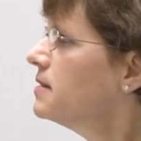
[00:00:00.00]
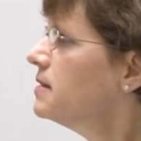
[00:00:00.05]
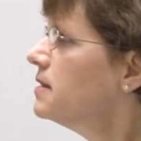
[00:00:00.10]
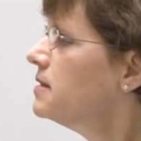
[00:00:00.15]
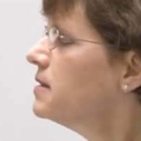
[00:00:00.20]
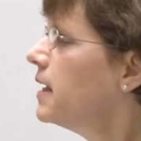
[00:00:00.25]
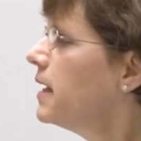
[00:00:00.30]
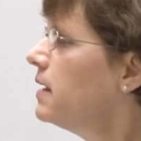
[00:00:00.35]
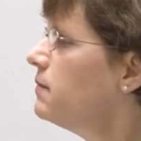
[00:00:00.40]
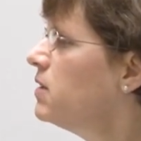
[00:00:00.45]

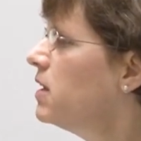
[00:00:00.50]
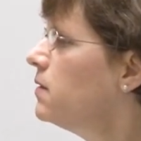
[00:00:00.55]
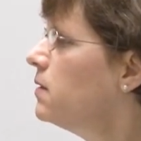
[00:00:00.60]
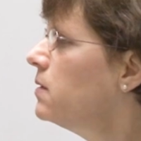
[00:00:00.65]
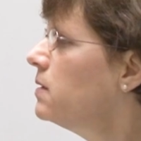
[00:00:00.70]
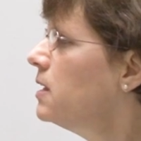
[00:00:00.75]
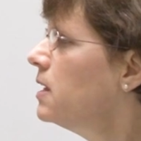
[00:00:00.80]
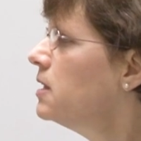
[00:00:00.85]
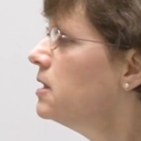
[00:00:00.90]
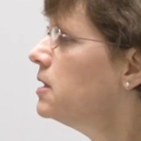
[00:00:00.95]
Does that have
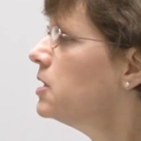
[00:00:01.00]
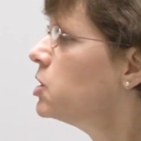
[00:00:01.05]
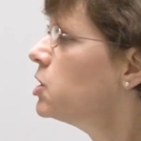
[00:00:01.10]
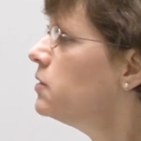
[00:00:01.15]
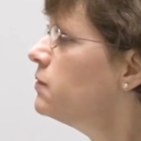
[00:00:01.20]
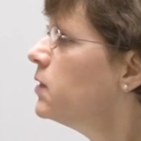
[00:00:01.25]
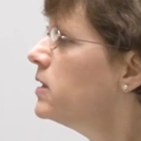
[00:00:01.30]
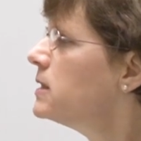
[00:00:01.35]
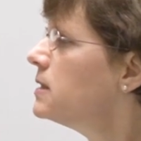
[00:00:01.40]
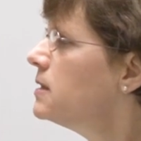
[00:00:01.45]
an
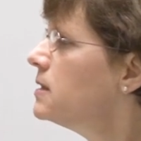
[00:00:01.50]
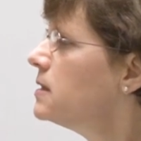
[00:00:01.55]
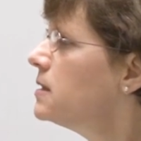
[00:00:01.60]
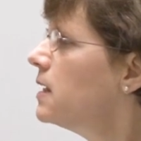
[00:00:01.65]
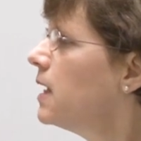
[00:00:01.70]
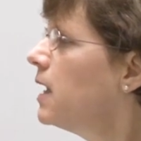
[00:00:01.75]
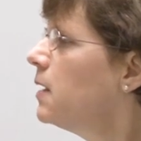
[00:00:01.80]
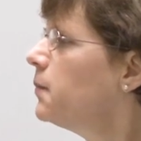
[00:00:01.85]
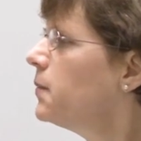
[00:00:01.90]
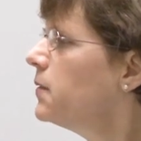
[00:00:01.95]
initial voiceless
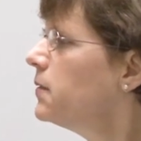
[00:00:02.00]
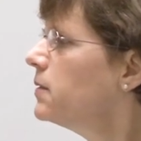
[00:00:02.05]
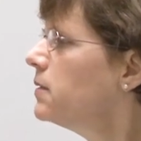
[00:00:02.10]
stop?